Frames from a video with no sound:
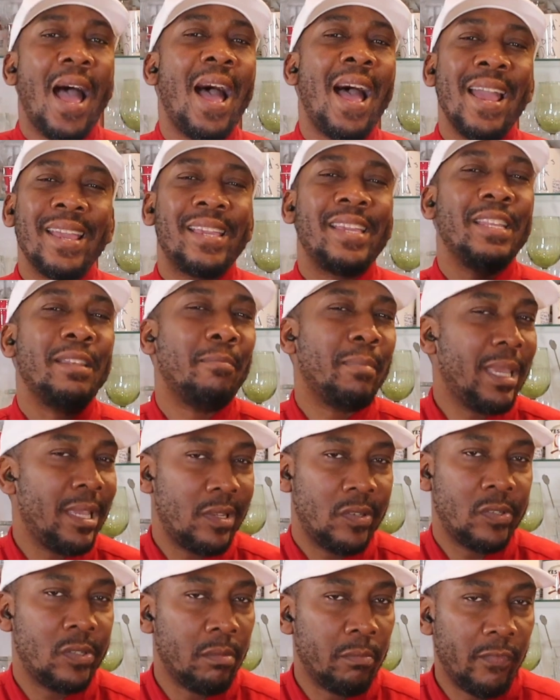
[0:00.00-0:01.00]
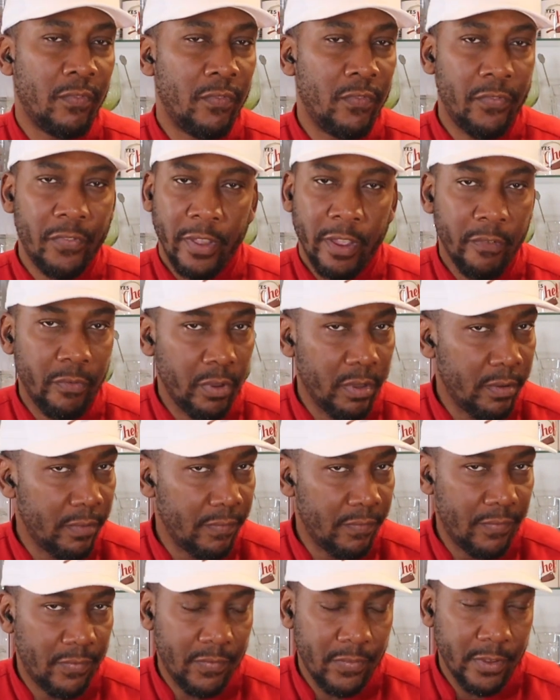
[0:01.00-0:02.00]
I can make some very,
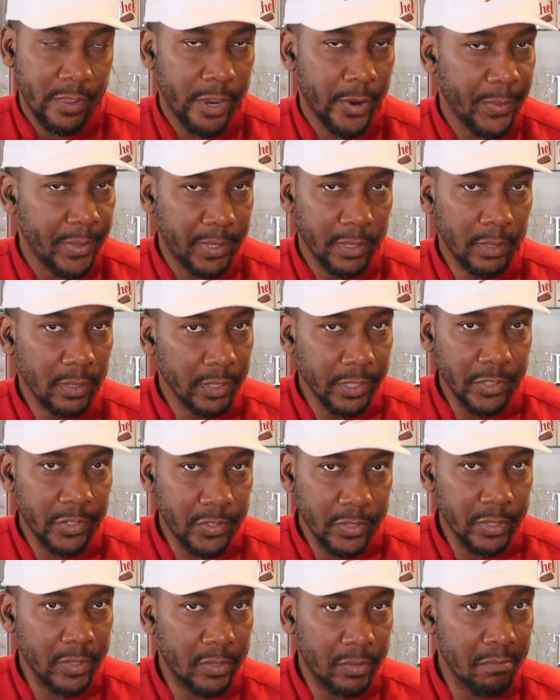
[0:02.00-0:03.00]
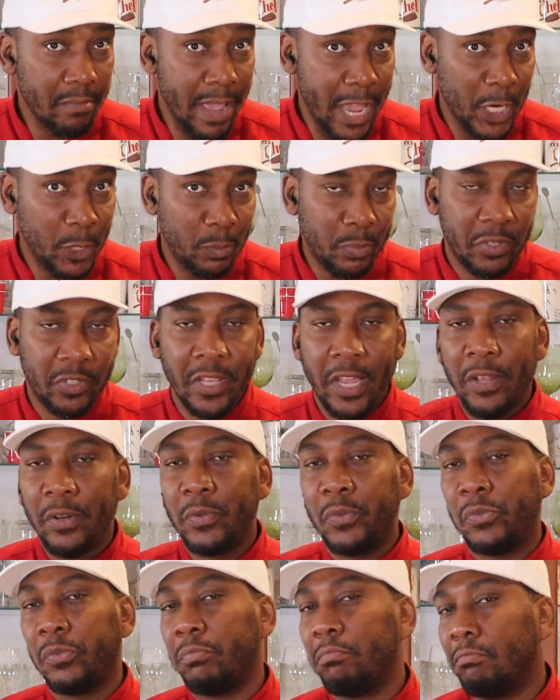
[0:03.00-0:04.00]
very delicious mashed
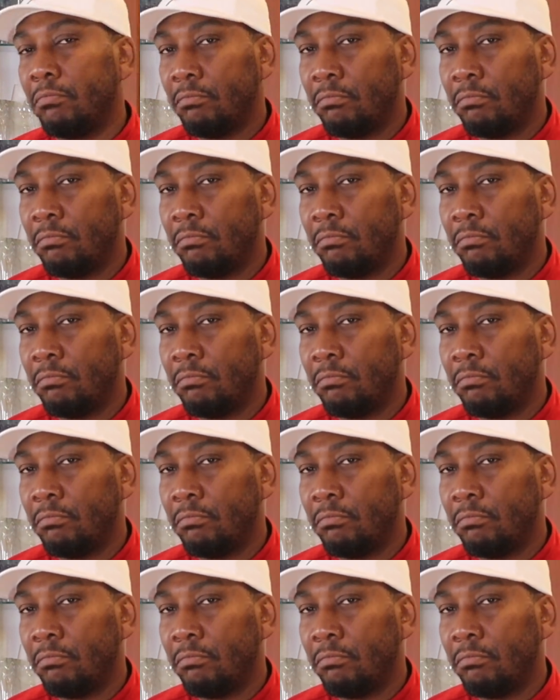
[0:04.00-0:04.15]
potatoes.